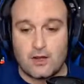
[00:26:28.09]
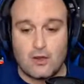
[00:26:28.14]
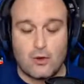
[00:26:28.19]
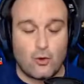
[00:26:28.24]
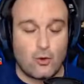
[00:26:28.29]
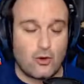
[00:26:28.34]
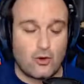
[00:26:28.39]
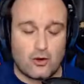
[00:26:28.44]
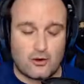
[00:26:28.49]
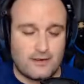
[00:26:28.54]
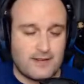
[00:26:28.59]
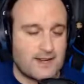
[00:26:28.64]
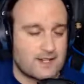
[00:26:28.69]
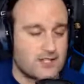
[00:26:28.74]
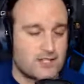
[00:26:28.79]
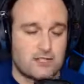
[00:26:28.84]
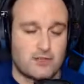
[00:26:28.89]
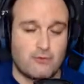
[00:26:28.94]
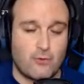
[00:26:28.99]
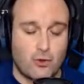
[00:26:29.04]
or
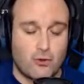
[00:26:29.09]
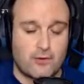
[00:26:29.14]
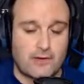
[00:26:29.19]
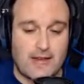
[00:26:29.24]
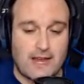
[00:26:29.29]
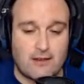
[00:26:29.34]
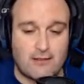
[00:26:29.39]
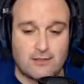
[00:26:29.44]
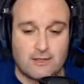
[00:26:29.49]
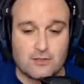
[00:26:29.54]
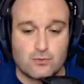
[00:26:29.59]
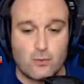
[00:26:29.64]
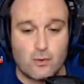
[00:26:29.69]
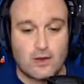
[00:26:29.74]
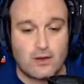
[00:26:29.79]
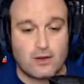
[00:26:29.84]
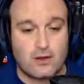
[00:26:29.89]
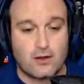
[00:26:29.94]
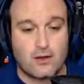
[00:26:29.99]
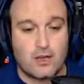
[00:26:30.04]
Nexus of all realities,
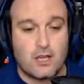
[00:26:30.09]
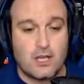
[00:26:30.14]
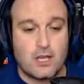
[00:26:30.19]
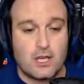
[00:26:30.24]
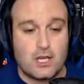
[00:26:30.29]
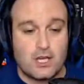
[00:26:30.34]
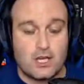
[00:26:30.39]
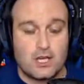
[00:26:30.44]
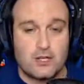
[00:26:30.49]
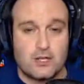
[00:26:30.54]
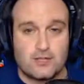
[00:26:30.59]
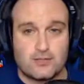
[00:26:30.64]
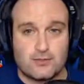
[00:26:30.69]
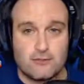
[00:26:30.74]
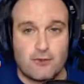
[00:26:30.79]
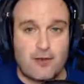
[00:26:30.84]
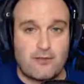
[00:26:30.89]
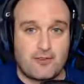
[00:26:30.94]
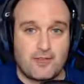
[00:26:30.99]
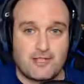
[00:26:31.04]
where it's
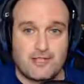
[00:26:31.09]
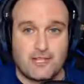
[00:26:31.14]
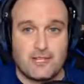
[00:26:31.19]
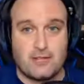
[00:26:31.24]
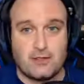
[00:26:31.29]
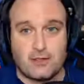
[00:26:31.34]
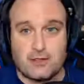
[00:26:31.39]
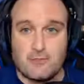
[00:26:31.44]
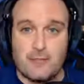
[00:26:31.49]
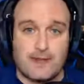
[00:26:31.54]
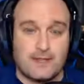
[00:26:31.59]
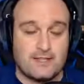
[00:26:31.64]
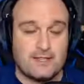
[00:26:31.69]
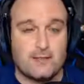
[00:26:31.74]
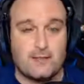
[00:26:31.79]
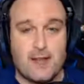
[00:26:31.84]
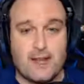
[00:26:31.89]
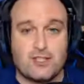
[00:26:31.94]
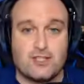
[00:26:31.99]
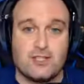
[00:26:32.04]
referencing the many
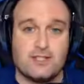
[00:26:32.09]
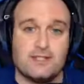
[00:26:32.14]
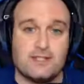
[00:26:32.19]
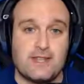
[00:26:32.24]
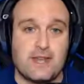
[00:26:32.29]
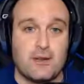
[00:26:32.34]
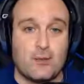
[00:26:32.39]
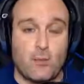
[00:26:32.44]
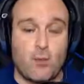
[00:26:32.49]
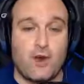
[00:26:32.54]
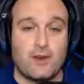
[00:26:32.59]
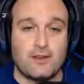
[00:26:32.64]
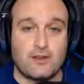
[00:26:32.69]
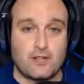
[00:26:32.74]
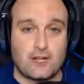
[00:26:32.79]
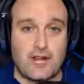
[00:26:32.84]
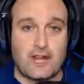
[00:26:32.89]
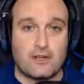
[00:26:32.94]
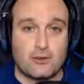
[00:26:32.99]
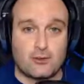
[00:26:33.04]
dimensions that Wanda
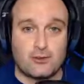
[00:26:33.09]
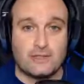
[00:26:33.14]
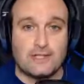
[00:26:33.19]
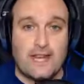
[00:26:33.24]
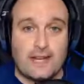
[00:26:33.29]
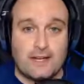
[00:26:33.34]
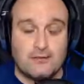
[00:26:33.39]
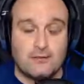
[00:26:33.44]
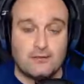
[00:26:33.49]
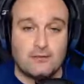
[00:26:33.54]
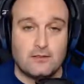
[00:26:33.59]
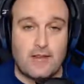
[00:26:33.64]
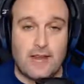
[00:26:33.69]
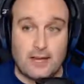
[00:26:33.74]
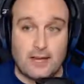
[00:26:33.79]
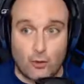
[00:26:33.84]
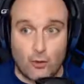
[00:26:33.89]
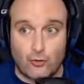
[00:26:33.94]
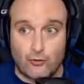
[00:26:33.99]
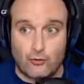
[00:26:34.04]
can create
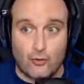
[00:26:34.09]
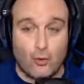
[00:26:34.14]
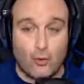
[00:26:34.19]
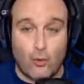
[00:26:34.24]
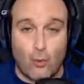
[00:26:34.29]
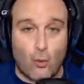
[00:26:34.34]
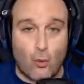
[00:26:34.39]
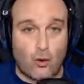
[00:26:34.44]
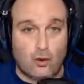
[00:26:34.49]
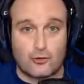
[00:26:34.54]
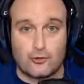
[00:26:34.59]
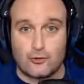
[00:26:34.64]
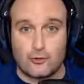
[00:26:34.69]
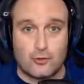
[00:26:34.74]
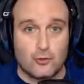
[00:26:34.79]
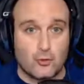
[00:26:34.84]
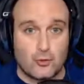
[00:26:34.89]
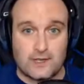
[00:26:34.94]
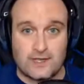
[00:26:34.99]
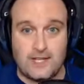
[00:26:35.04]
and also walk
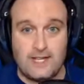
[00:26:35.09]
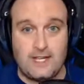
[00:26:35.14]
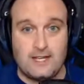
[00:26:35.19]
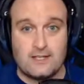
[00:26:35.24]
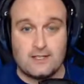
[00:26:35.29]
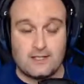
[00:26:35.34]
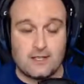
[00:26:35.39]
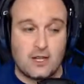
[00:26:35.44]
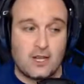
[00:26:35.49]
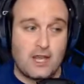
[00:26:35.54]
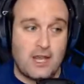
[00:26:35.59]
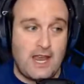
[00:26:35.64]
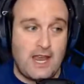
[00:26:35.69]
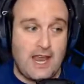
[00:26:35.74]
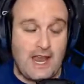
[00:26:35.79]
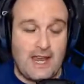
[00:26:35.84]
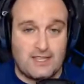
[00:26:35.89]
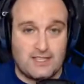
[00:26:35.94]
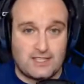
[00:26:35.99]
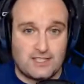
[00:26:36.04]
through with ease
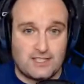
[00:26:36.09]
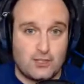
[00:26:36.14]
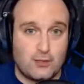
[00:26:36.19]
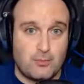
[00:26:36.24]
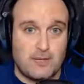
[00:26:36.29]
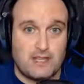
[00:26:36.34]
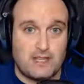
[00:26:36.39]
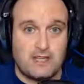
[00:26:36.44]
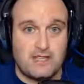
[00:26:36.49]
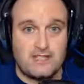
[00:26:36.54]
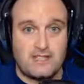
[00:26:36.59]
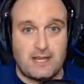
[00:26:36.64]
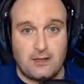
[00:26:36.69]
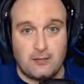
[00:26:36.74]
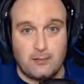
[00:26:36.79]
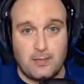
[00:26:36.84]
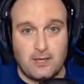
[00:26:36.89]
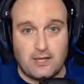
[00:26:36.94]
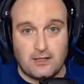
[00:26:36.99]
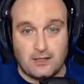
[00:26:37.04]
and still be the
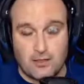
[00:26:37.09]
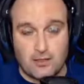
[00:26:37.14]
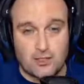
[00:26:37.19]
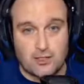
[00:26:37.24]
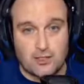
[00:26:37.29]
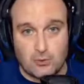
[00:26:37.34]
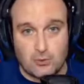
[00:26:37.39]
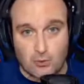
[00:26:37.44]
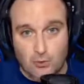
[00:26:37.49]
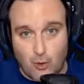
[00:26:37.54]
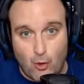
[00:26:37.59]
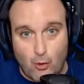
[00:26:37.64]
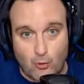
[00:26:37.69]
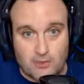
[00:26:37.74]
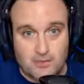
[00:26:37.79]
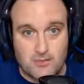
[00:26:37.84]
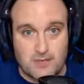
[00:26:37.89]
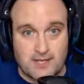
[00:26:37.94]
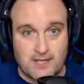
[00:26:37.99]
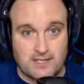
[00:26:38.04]
same being, because she will
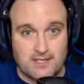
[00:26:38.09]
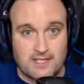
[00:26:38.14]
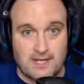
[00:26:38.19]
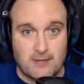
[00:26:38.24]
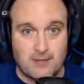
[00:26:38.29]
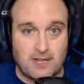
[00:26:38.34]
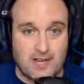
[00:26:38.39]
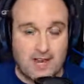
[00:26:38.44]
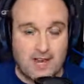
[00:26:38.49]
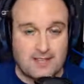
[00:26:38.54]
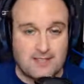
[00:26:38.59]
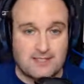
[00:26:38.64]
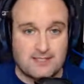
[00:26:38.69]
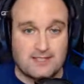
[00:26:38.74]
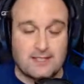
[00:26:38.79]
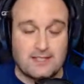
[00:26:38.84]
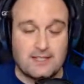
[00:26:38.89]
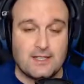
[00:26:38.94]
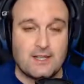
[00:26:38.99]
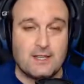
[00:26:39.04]
always be the same constant